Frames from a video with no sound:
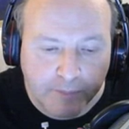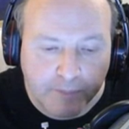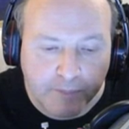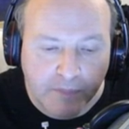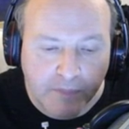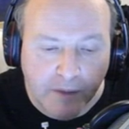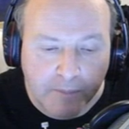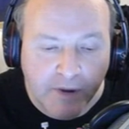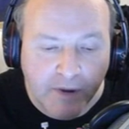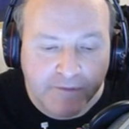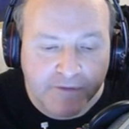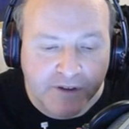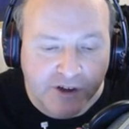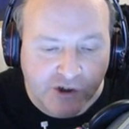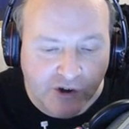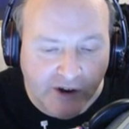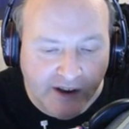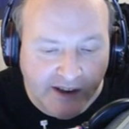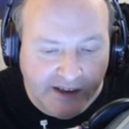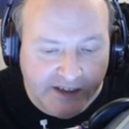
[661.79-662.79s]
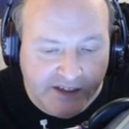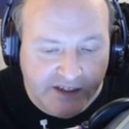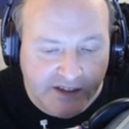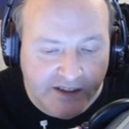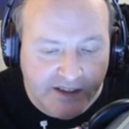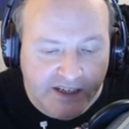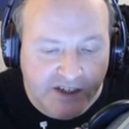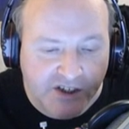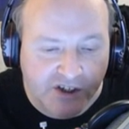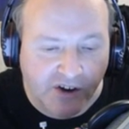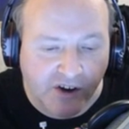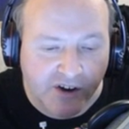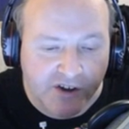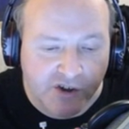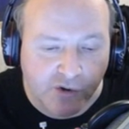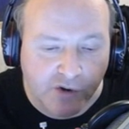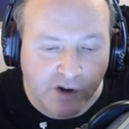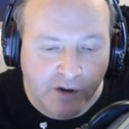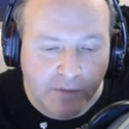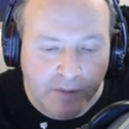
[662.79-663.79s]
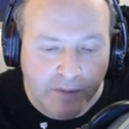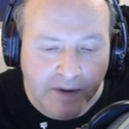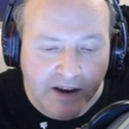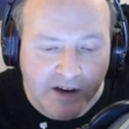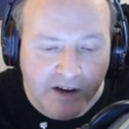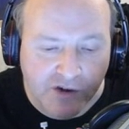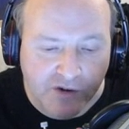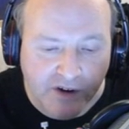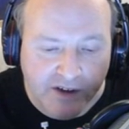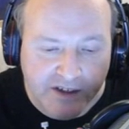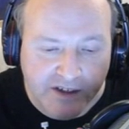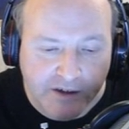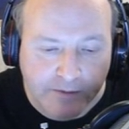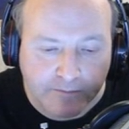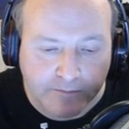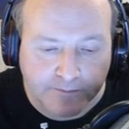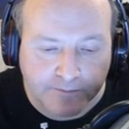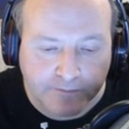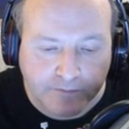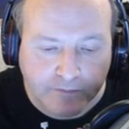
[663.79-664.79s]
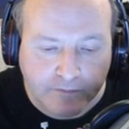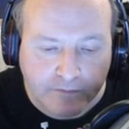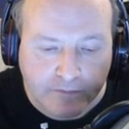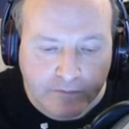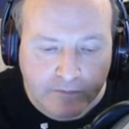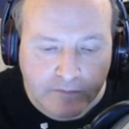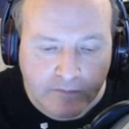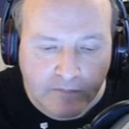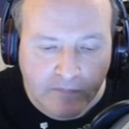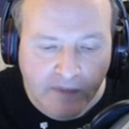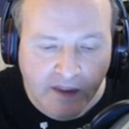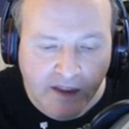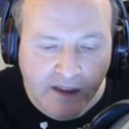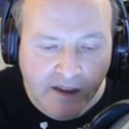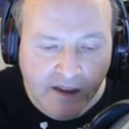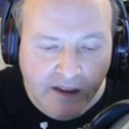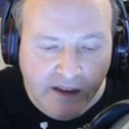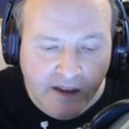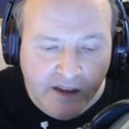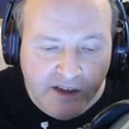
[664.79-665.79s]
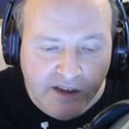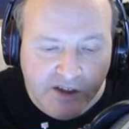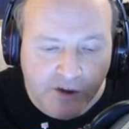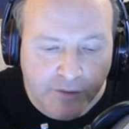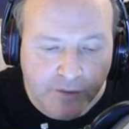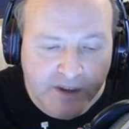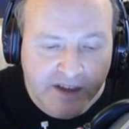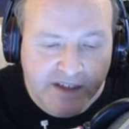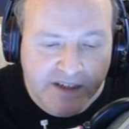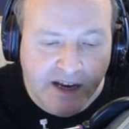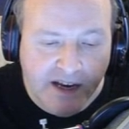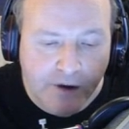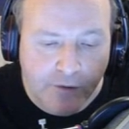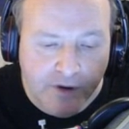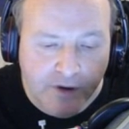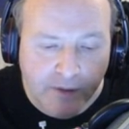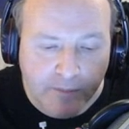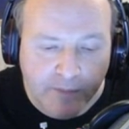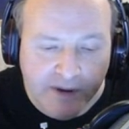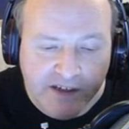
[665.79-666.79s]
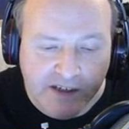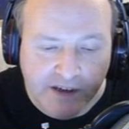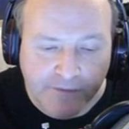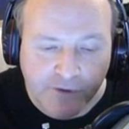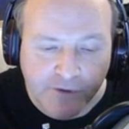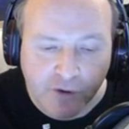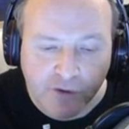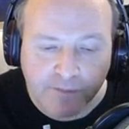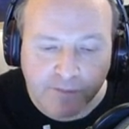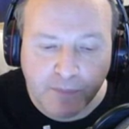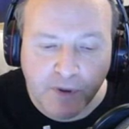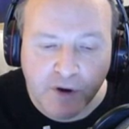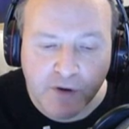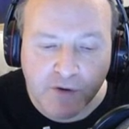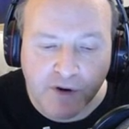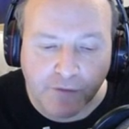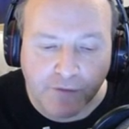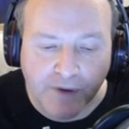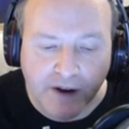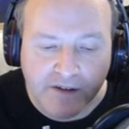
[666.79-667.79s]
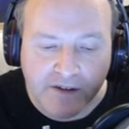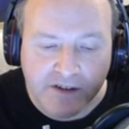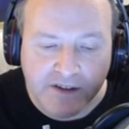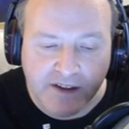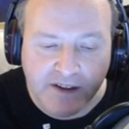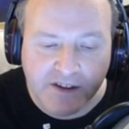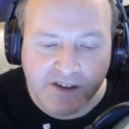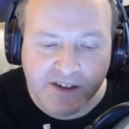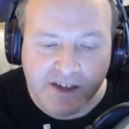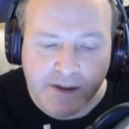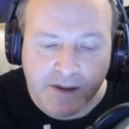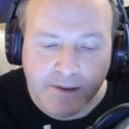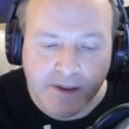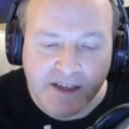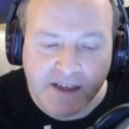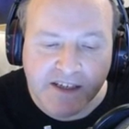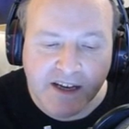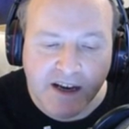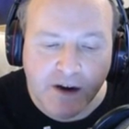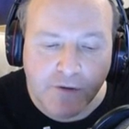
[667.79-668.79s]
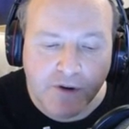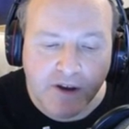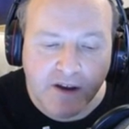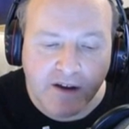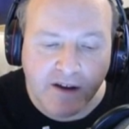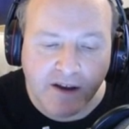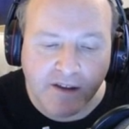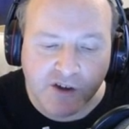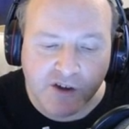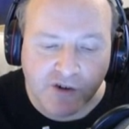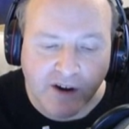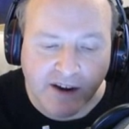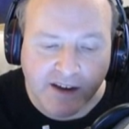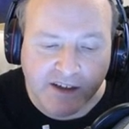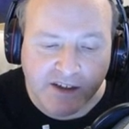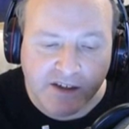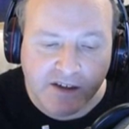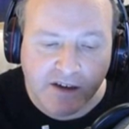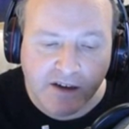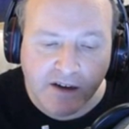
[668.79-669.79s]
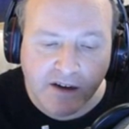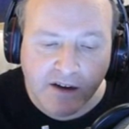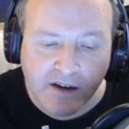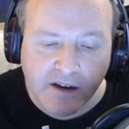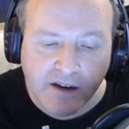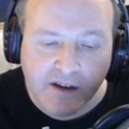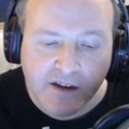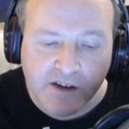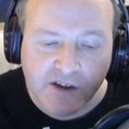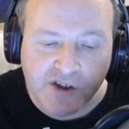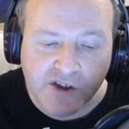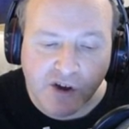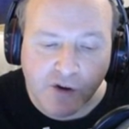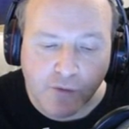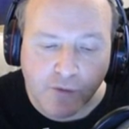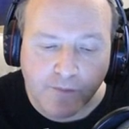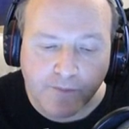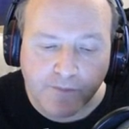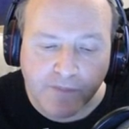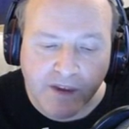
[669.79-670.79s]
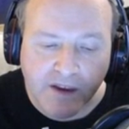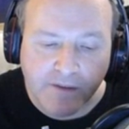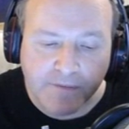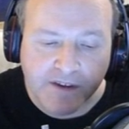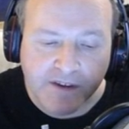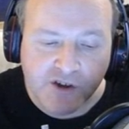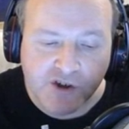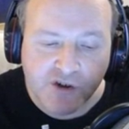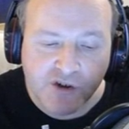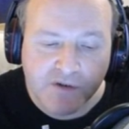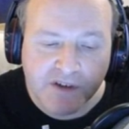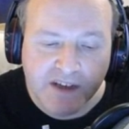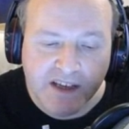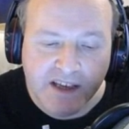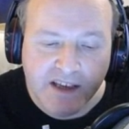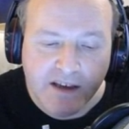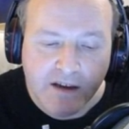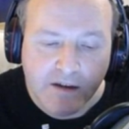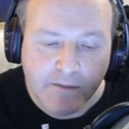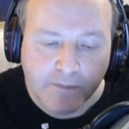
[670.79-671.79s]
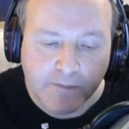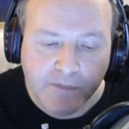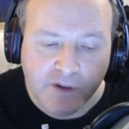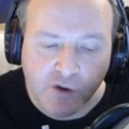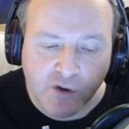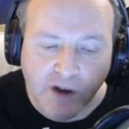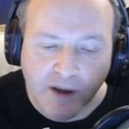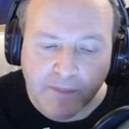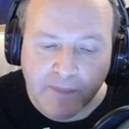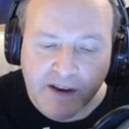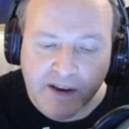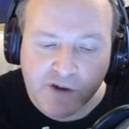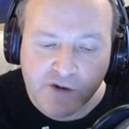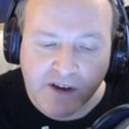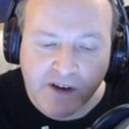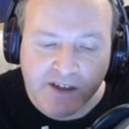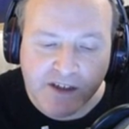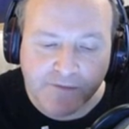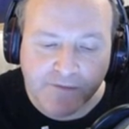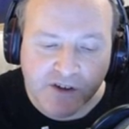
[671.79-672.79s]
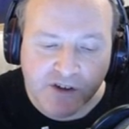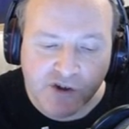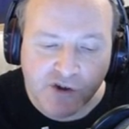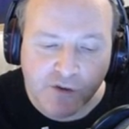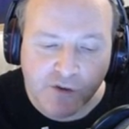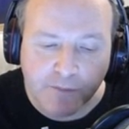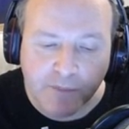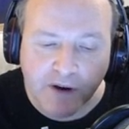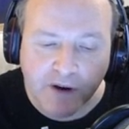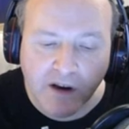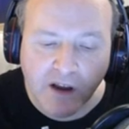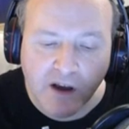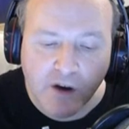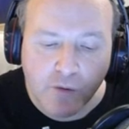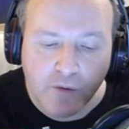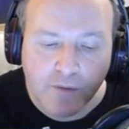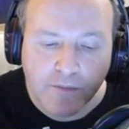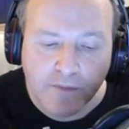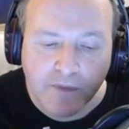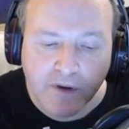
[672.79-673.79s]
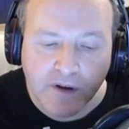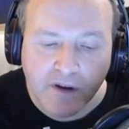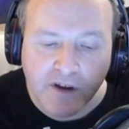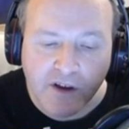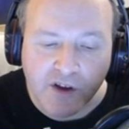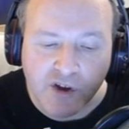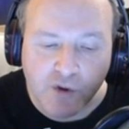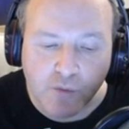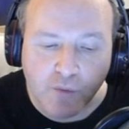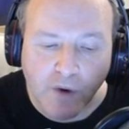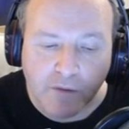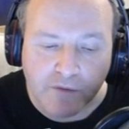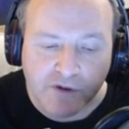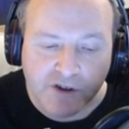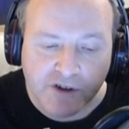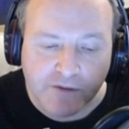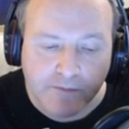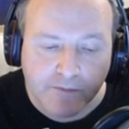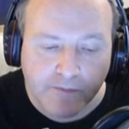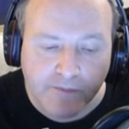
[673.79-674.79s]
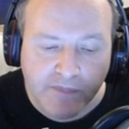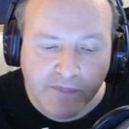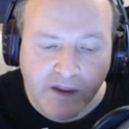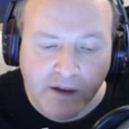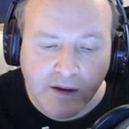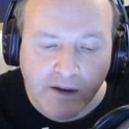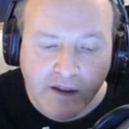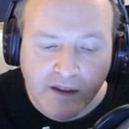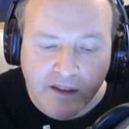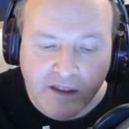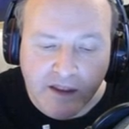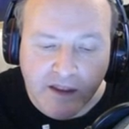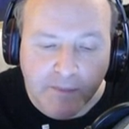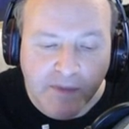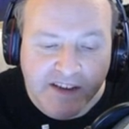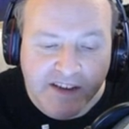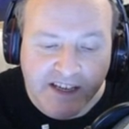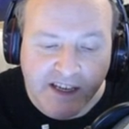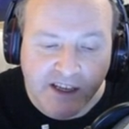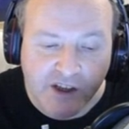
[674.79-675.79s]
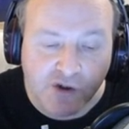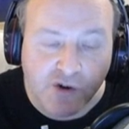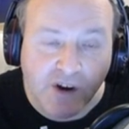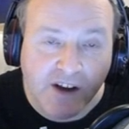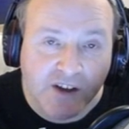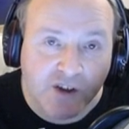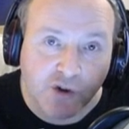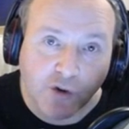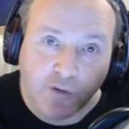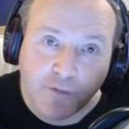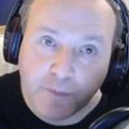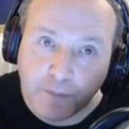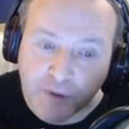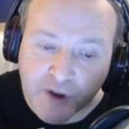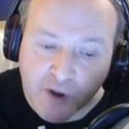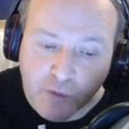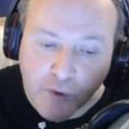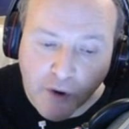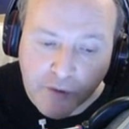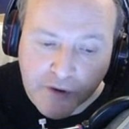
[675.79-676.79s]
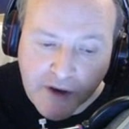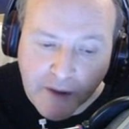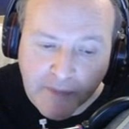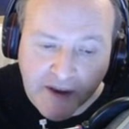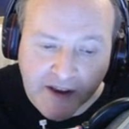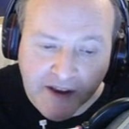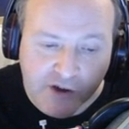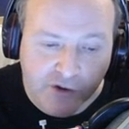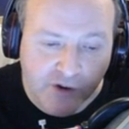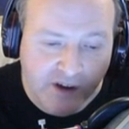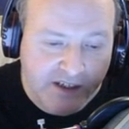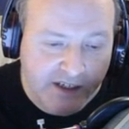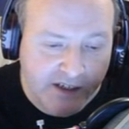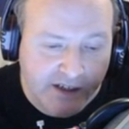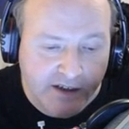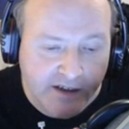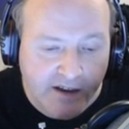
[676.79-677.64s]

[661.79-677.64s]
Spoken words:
Above the tracks, this side, you're going to be penetrated. So this area, basically, if you're poking around, they'll see this area and the tracks. So if they shoot here, you'll get penetrated. If they shoot below, you won't. They may take your tracks off, but you won't get penetrated.